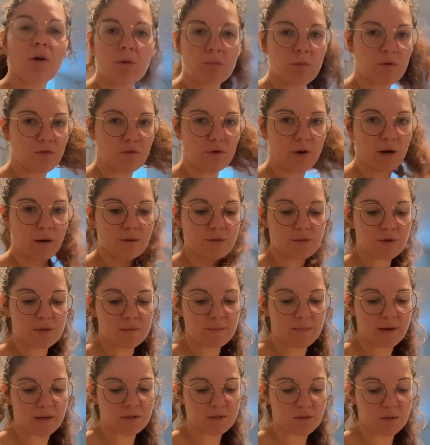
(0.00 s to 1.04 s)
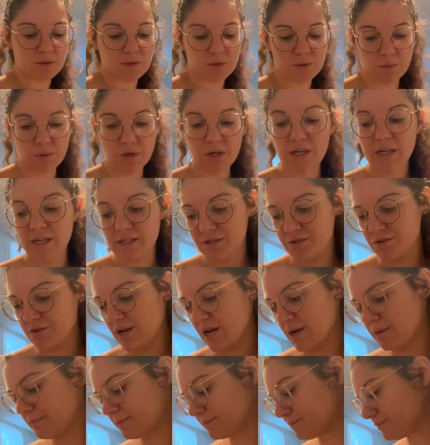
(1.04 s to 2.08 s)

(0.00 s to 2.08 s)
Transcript: before I was about to go into work yesterday.